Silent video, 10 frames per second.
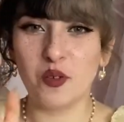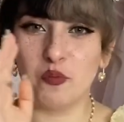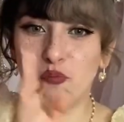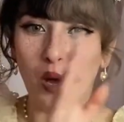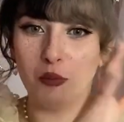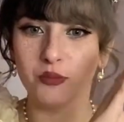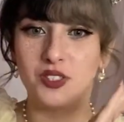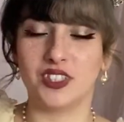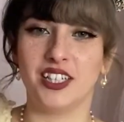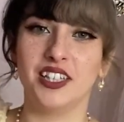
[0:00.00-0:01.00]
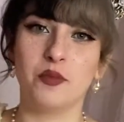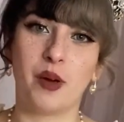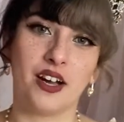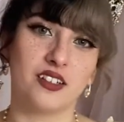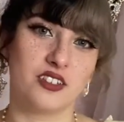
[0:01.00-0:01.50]
bumps in the
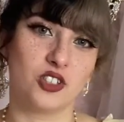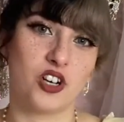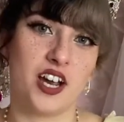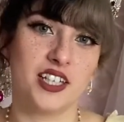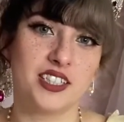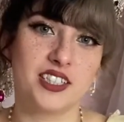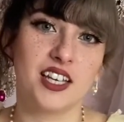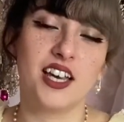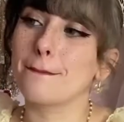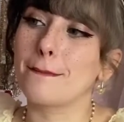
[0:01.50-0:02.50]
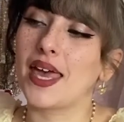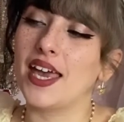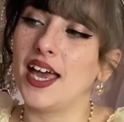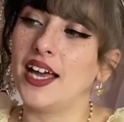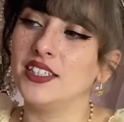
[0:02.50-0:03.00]
back of the dress.
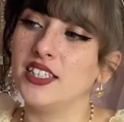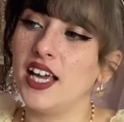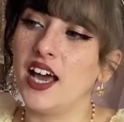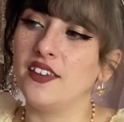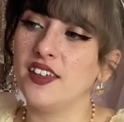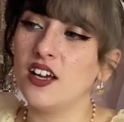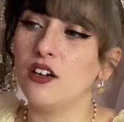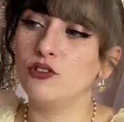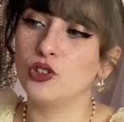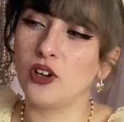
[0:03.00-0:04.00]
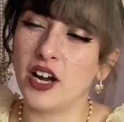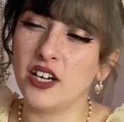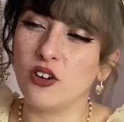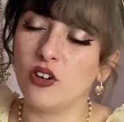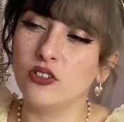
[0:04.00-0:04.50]
And yeah, I think I've
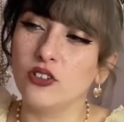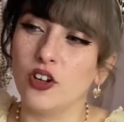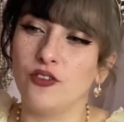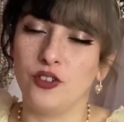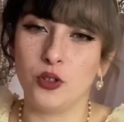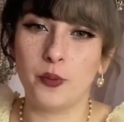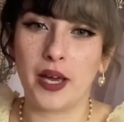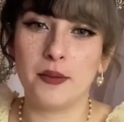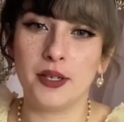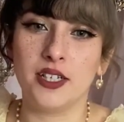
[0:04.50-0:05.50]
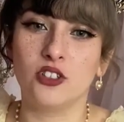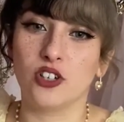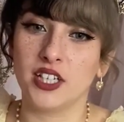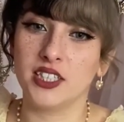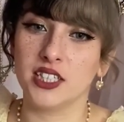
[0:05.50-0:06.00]
tried on a few baby
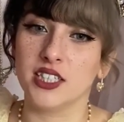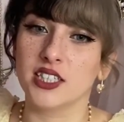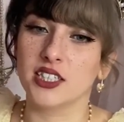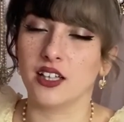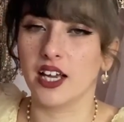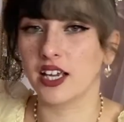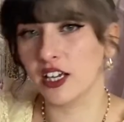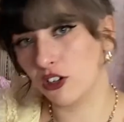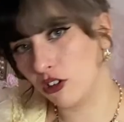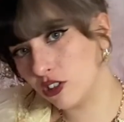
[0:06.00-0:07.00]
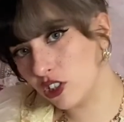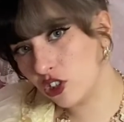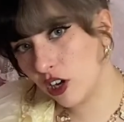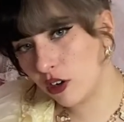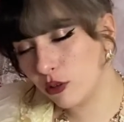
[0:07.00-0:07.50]
dresses like in Closet
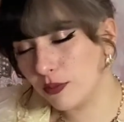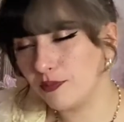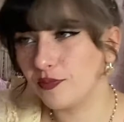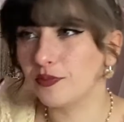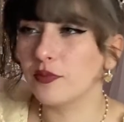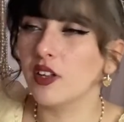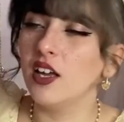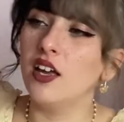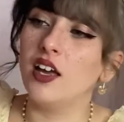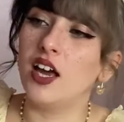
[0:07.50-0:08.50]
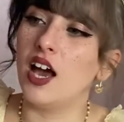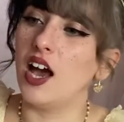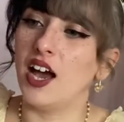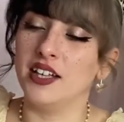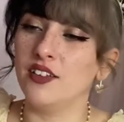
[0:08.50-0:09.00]
Child,
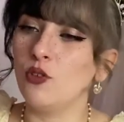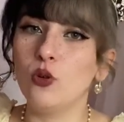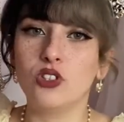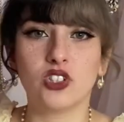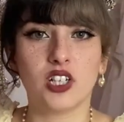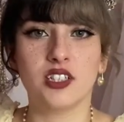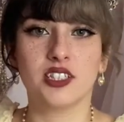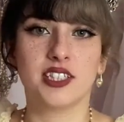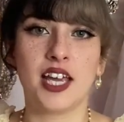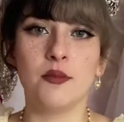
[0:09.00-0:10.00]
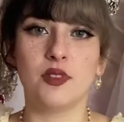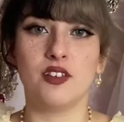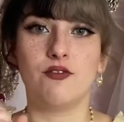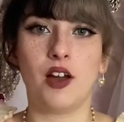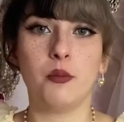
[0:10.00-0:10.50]
and they've all just done the same. The
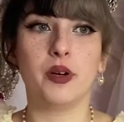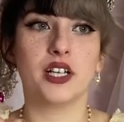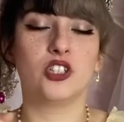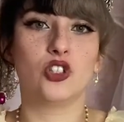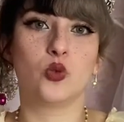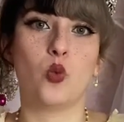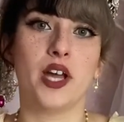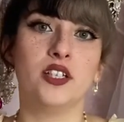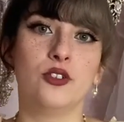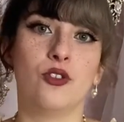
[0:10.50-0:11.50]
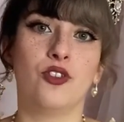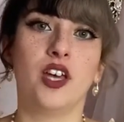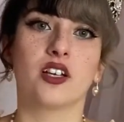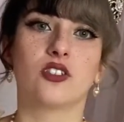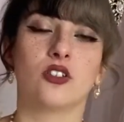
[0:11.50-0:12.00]
fabric is just way too
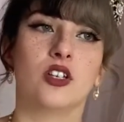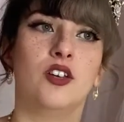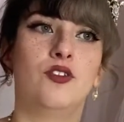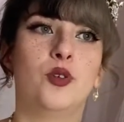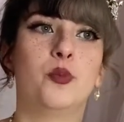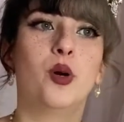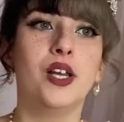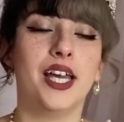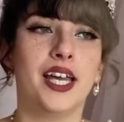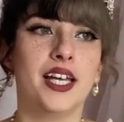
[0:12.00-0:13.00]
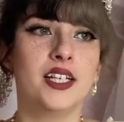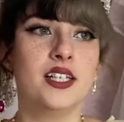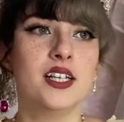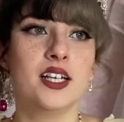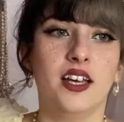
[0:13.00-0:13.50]
thick, so that if you pull it in,
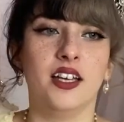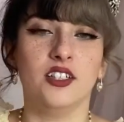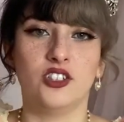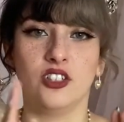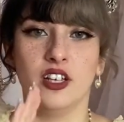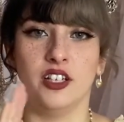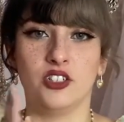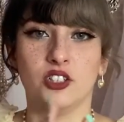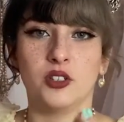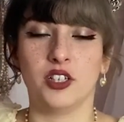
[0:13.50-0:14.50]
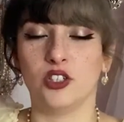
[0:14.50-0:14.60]
it just